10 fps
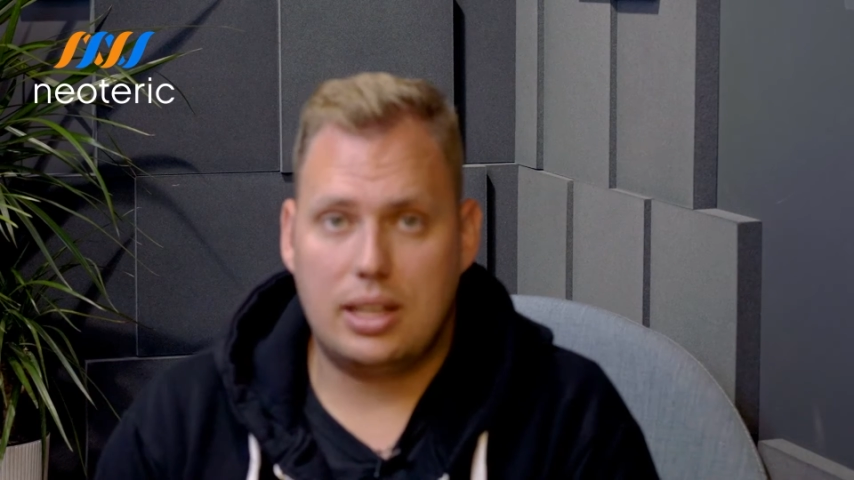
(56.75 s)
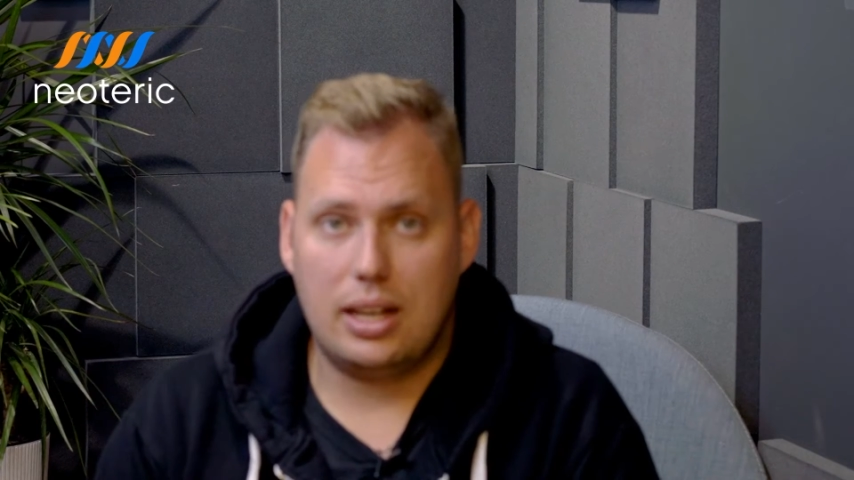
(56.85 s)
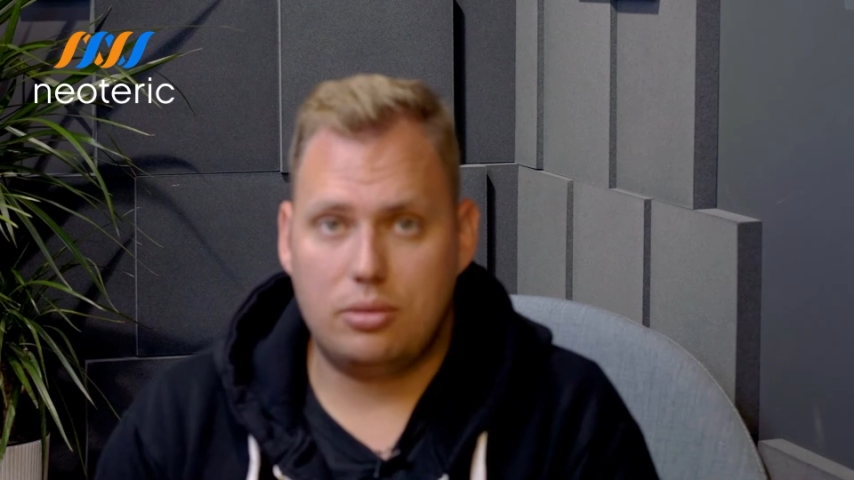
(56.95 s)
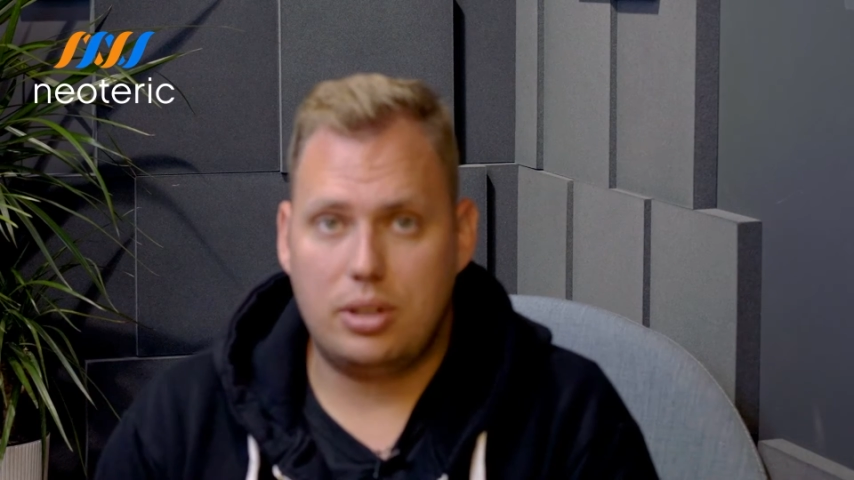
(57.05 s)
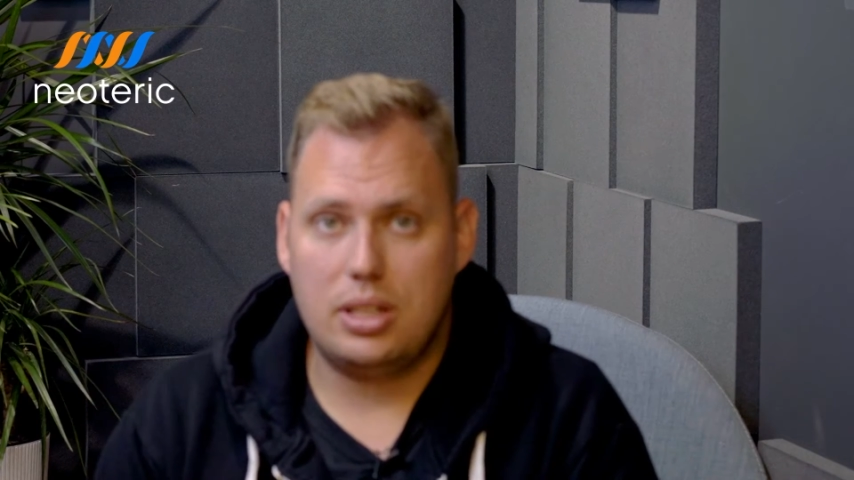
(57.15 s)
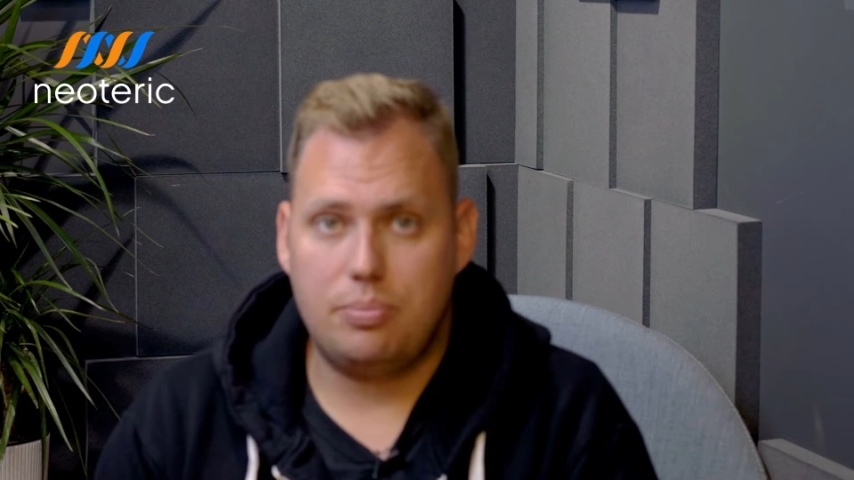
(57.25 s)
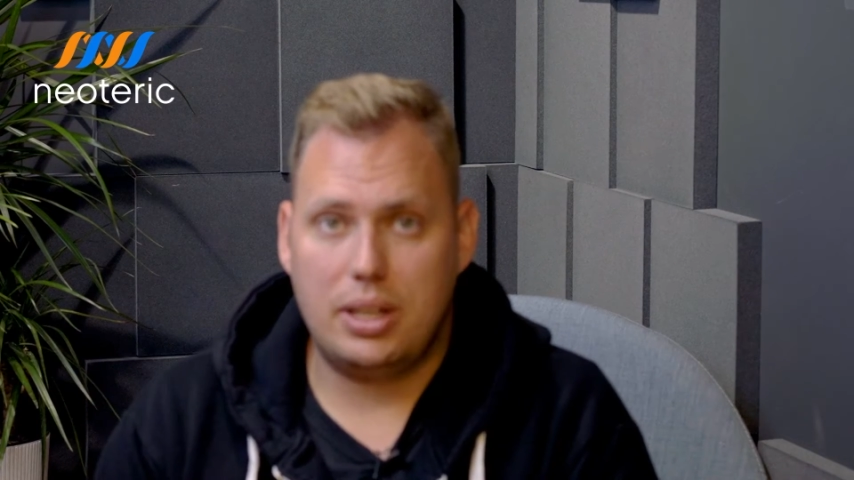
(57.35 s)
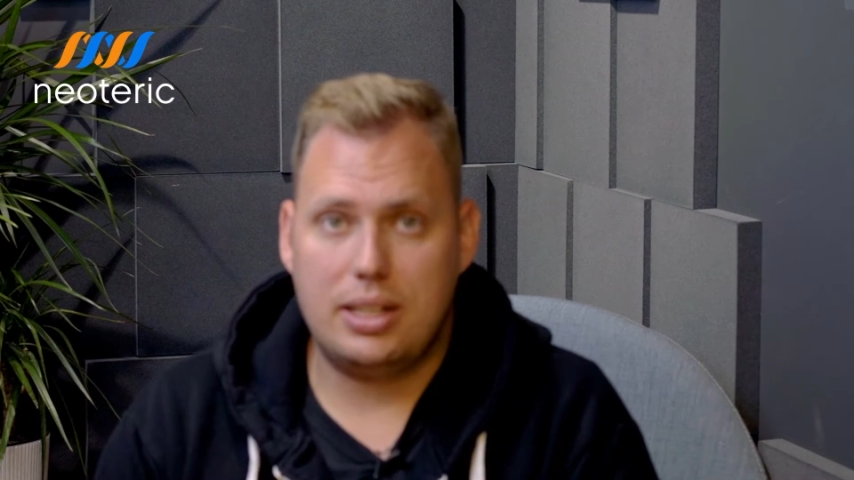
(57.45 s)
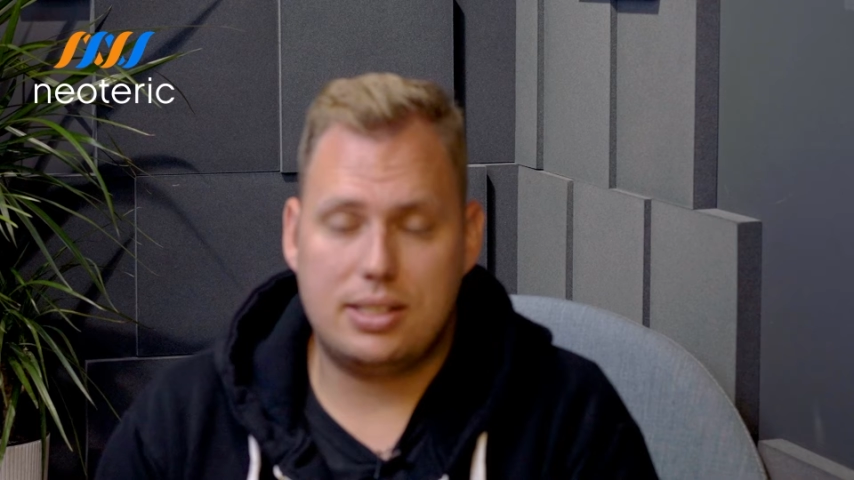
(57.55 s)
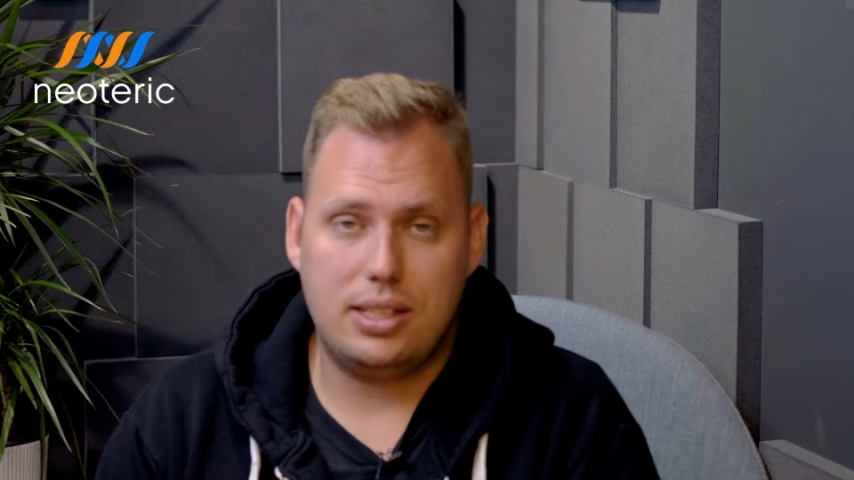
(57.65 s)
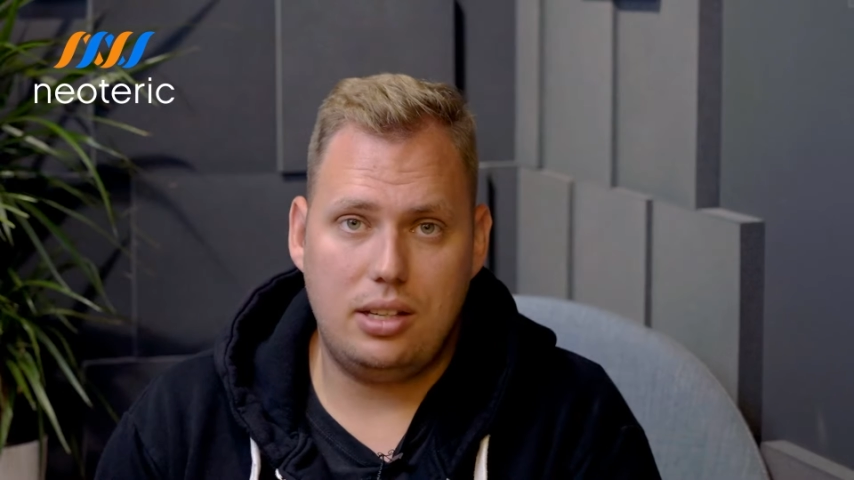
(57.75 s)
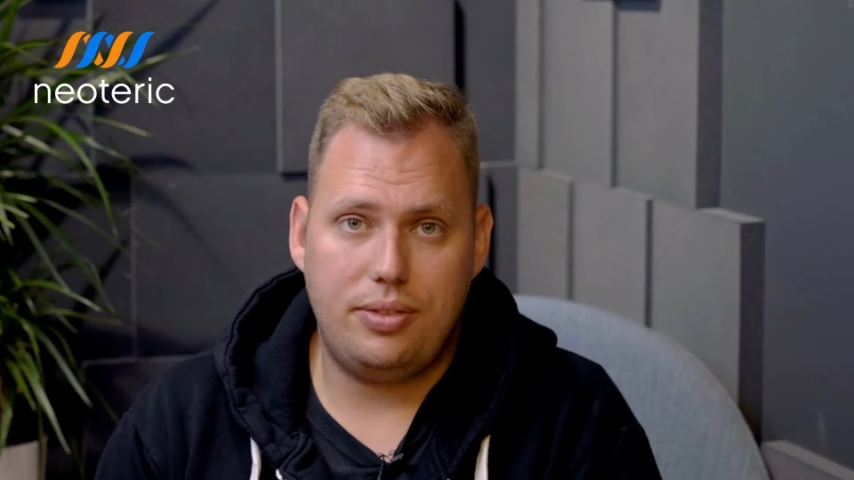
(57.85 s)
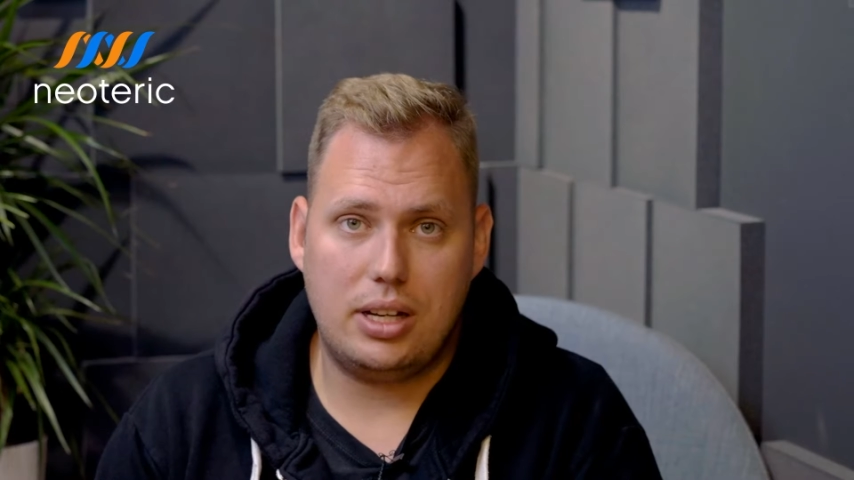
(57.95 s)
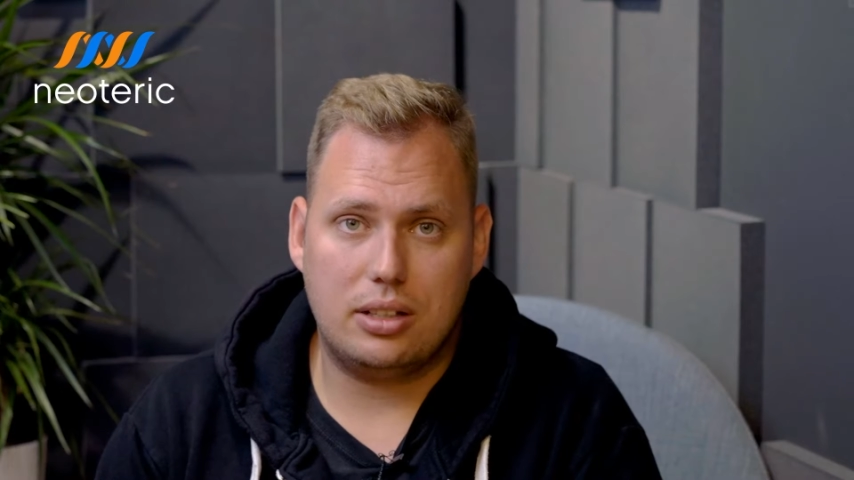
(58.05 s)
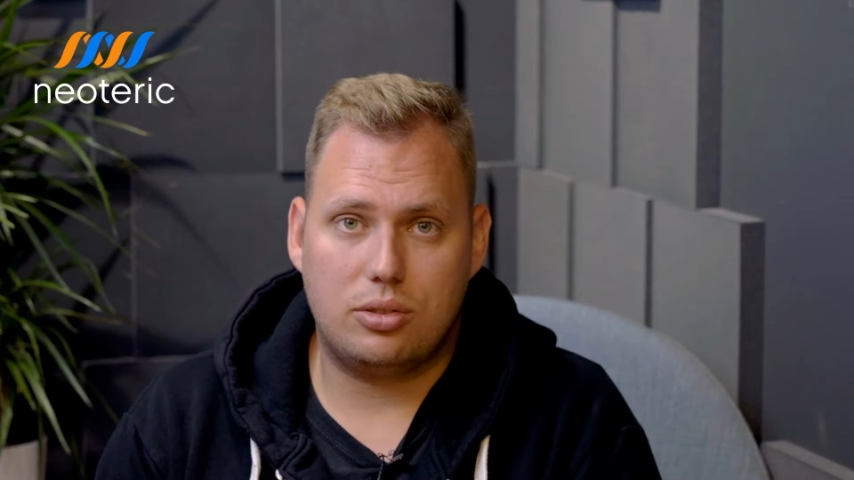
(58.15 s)
They already play a
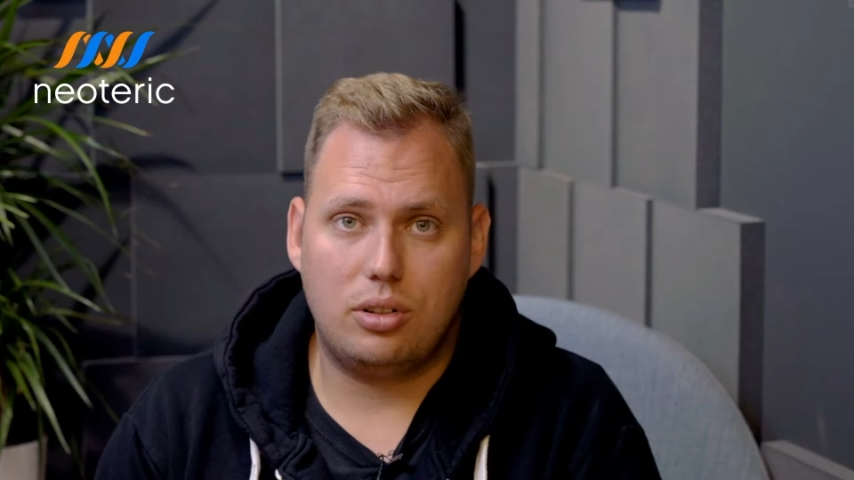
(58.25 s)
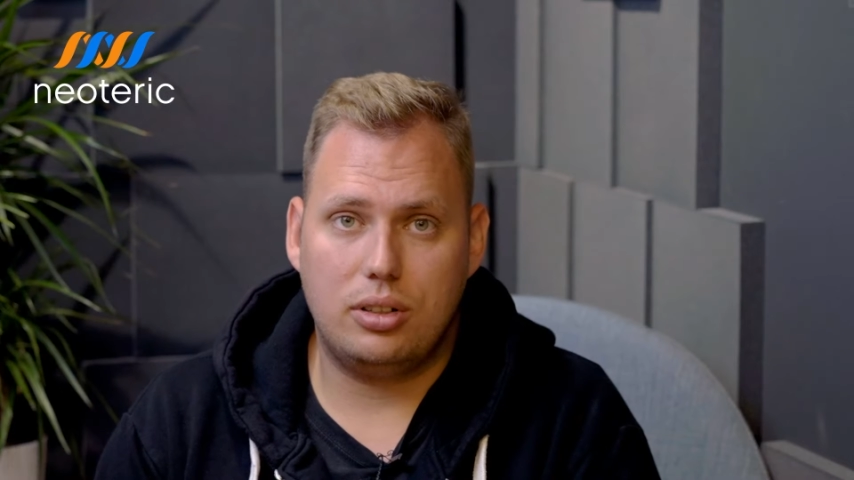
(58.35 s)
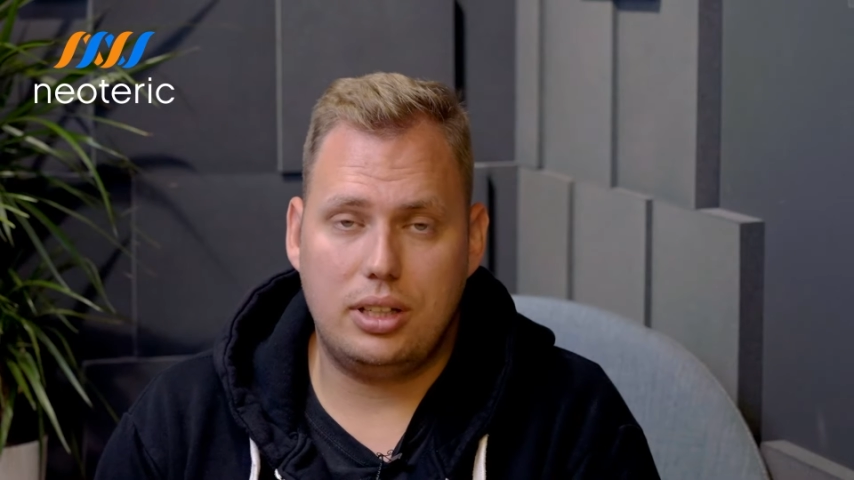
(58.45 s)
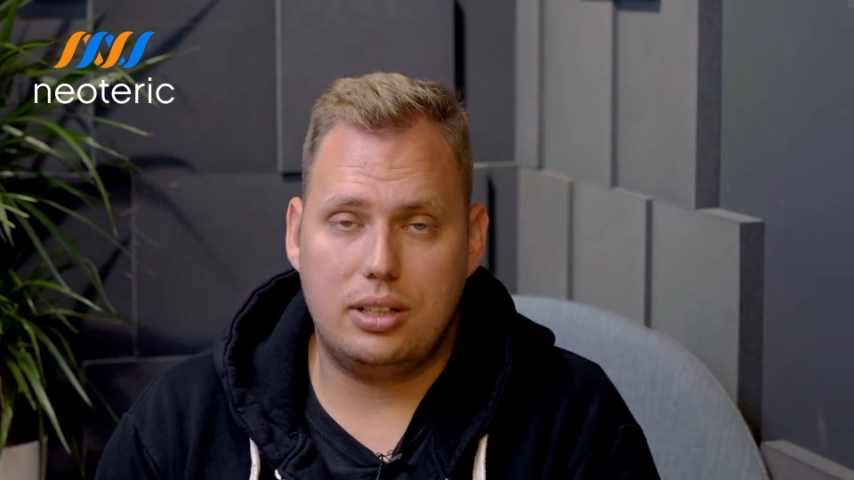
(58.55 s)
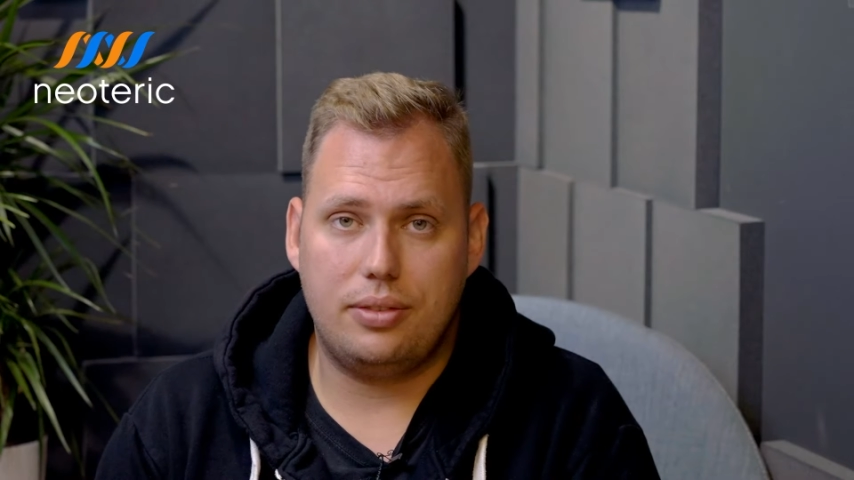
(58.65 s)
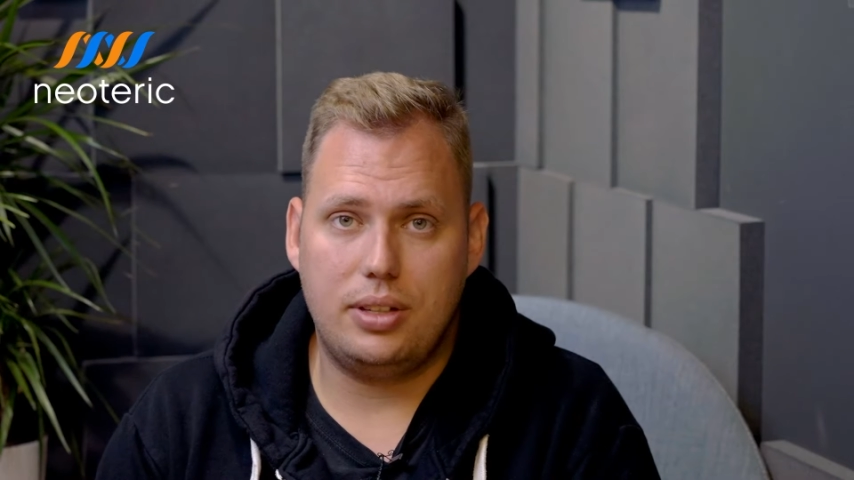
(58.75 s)
significant role in the